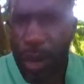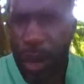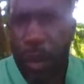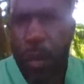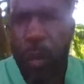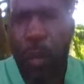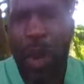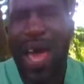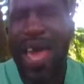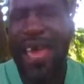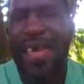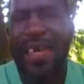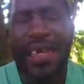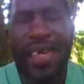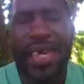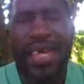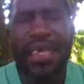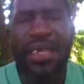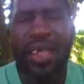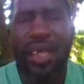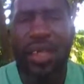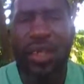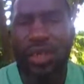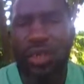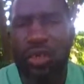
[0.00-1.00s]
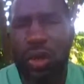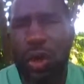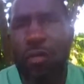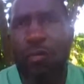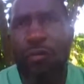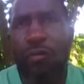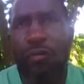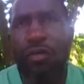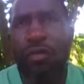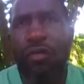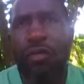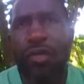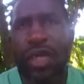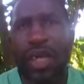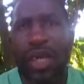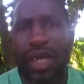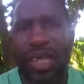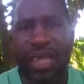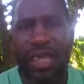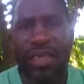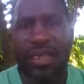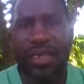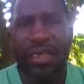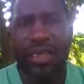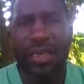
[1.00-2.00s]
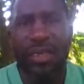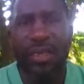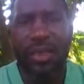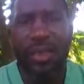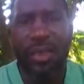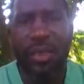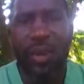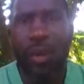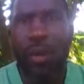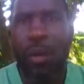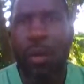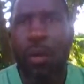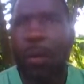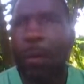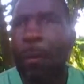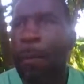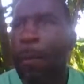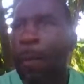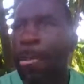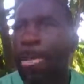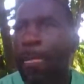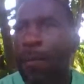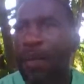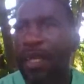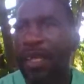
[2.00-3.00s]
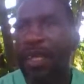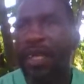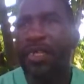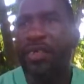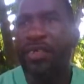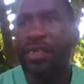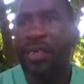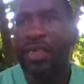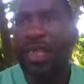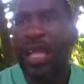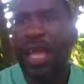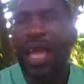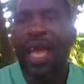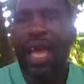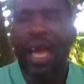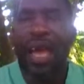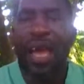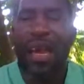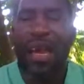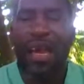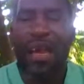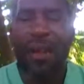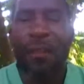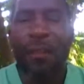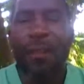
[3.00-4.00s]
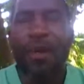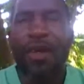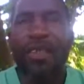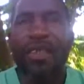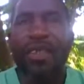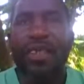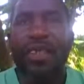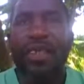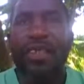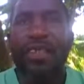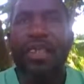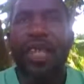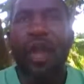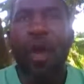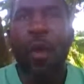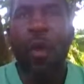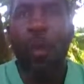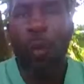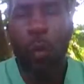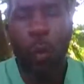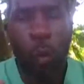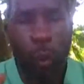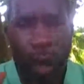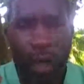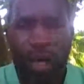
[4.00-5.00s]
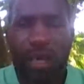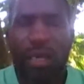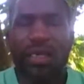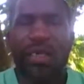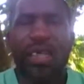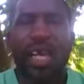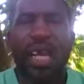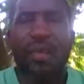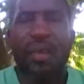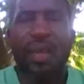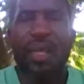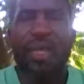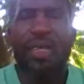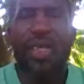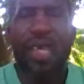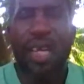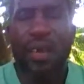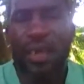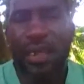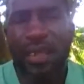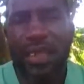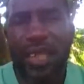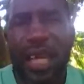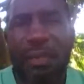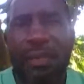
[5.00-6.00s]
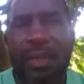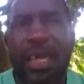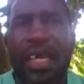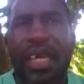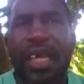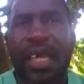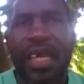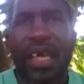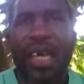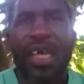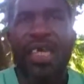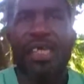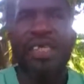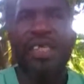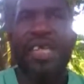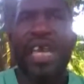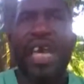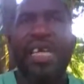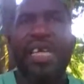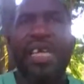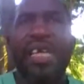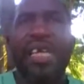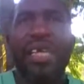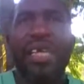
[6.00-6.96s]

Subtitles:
why eating junk food is so dangerous. A lot of persons, one of the things that they will tell me is that